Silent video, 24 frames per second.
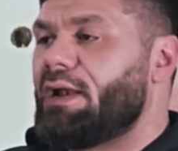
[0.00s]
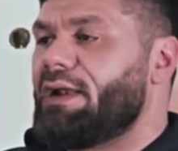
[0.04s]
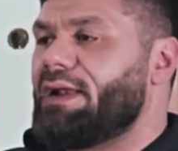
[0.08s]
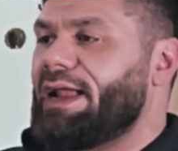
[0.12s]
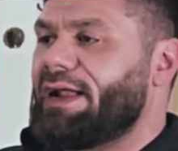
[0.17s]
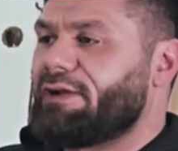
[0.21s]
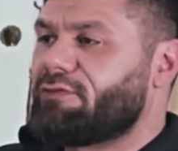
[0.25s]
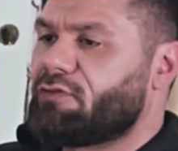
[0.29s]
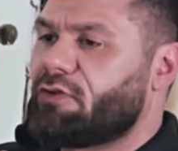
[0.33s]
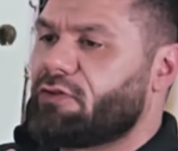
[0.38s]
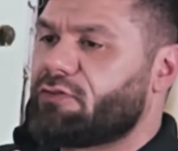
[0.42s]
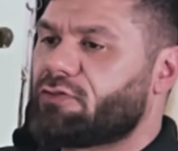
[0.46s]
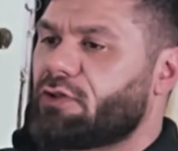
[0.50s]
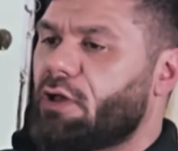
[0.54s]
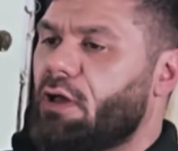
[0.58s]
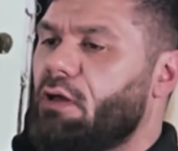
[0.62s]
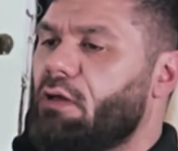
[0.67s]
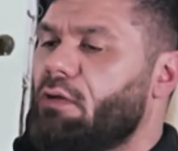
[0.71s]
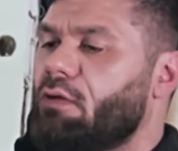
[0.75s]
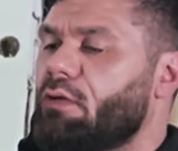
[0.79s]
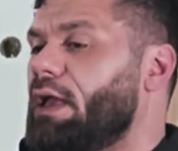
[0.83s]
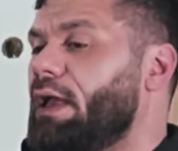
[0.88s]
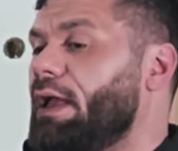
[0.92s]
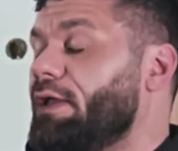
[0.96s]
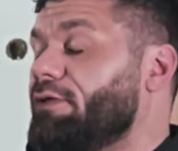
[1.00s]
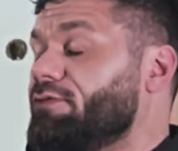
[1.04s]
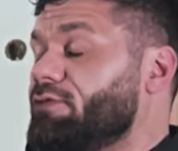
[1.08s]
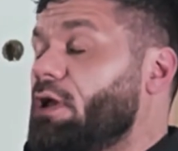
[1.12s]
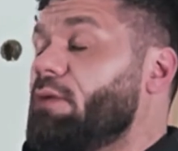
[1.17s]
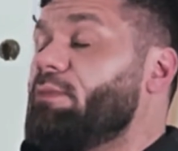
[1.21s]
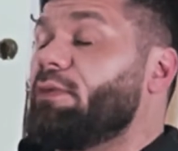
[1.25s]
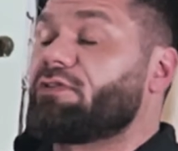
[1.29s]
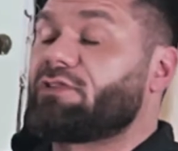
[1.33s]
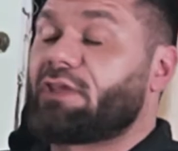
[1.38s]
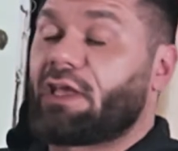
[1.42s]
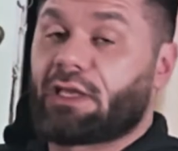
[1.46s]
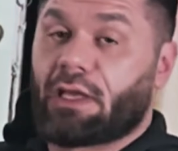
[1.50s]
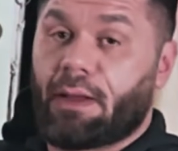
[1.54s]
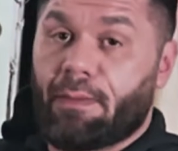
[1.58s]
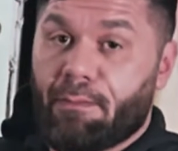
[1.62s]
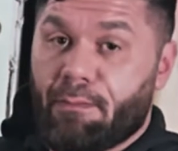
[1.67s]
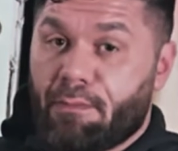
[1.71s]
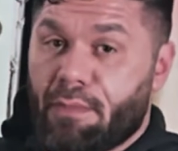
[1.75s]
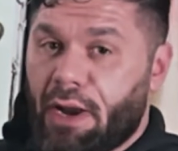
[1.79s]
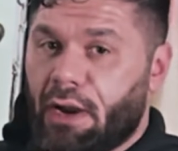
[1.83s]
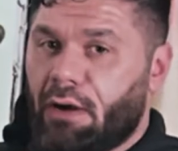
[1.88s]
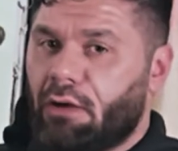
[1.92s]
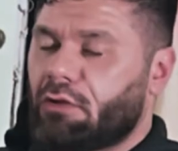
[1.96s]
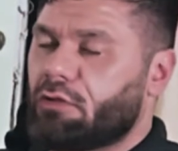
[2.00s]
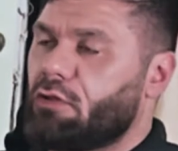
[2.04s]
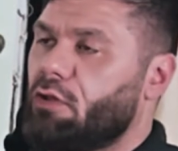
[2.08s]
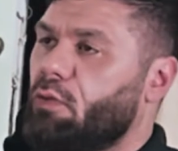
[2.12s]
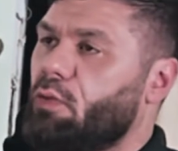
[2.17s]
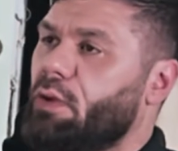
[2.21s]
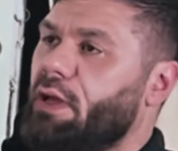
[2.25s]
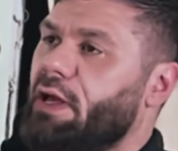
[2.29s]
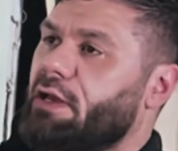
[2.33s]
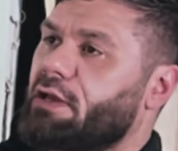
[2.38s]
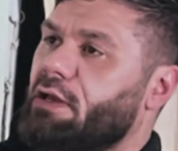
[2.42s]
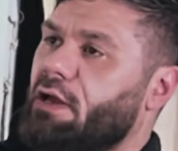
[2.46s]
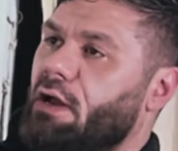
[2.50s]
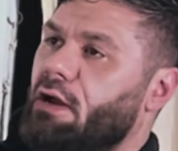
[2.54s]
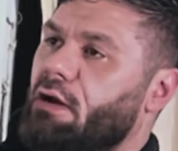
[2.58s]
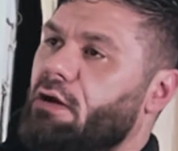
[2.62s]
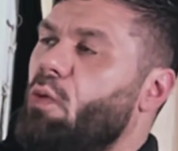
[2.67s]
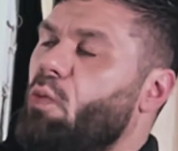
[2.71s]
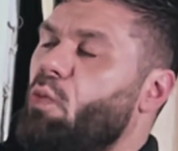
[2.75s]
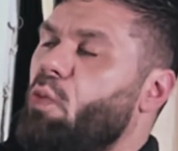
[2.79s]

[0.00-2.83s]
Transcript: Letrozole is almost like a miracle worker.